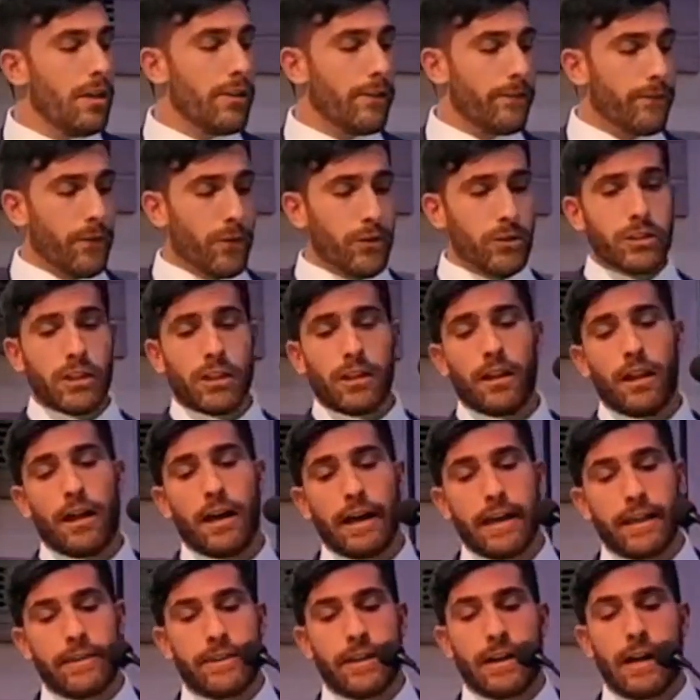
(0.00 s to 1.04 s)
The first
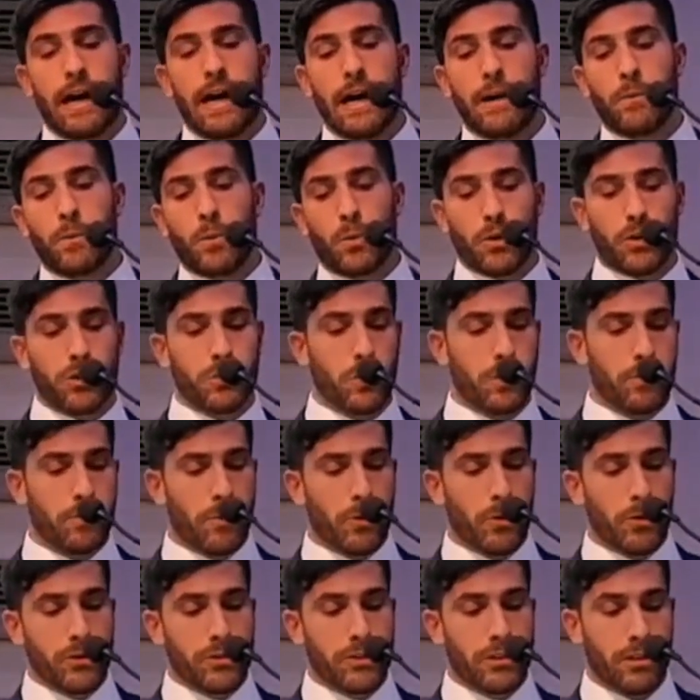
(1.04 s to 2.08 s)
client that I worked
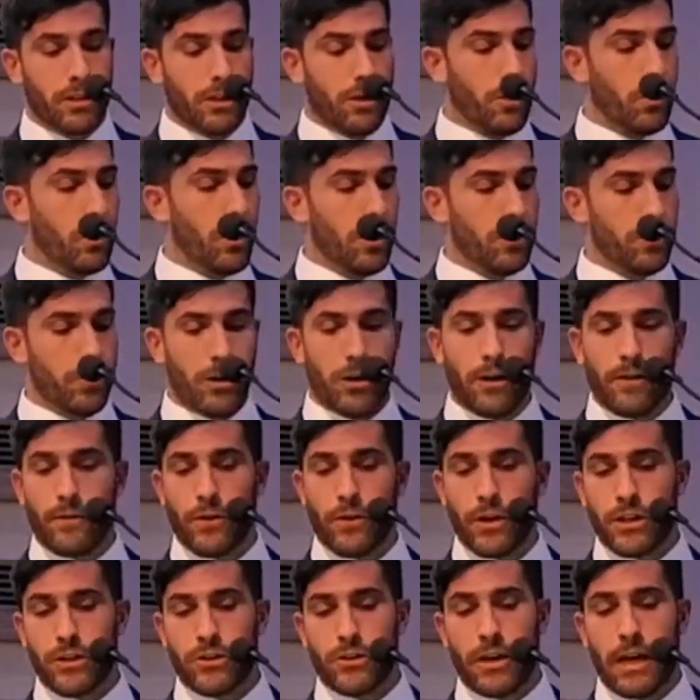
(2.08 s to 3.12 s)
with personally, Wealth
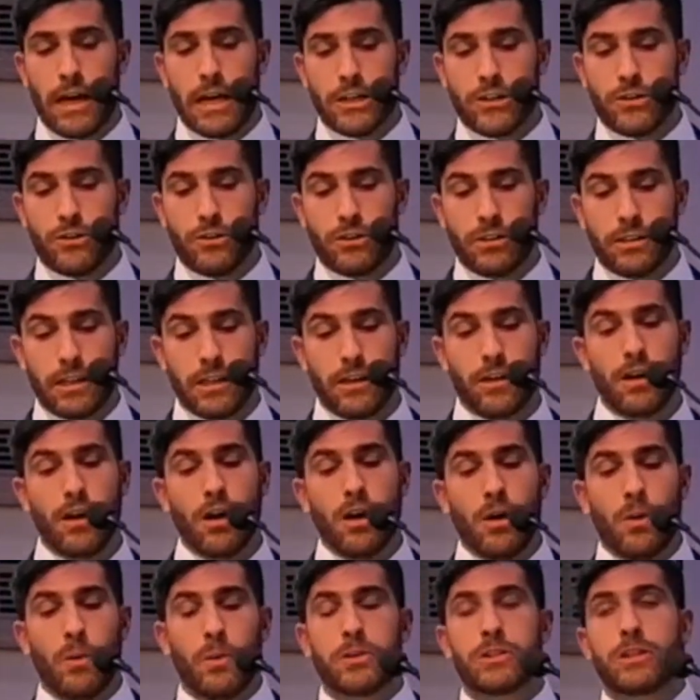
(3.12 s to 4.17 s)
Recovery International, did
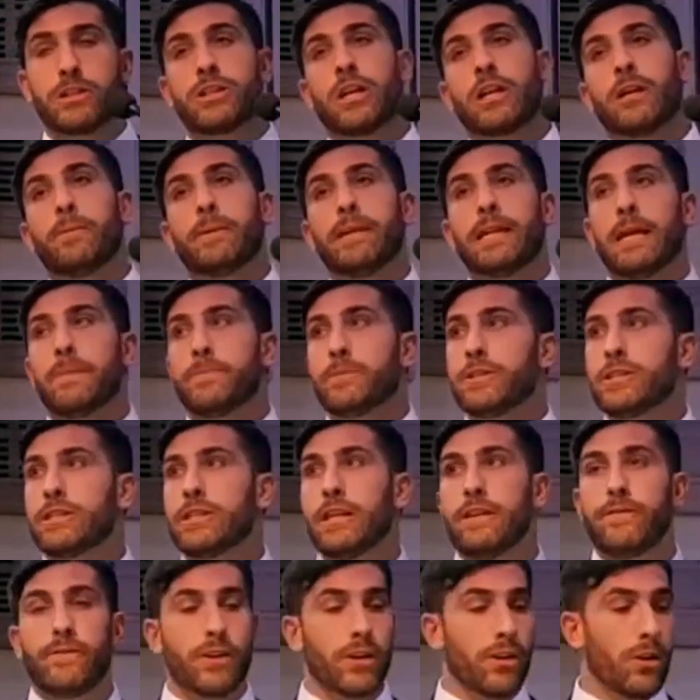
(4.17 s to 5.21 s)
was a gentleman named
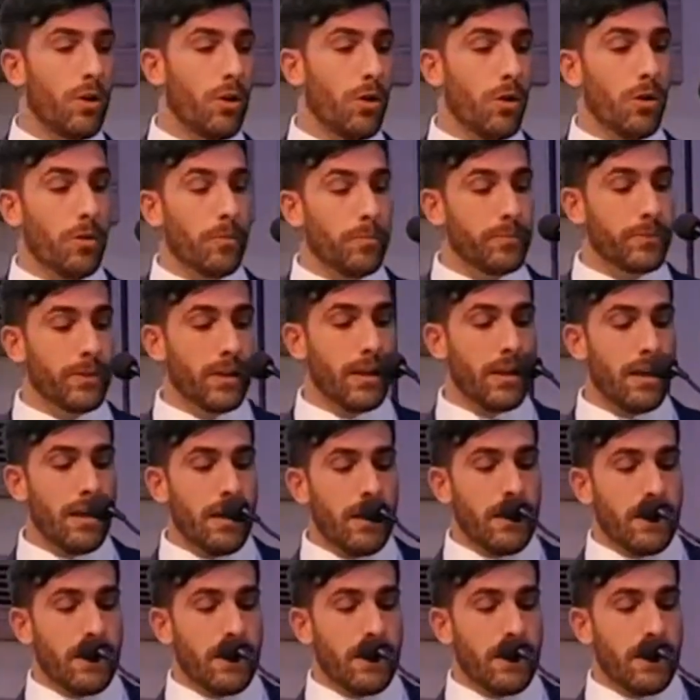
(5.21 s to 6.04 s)
Stephen Cole.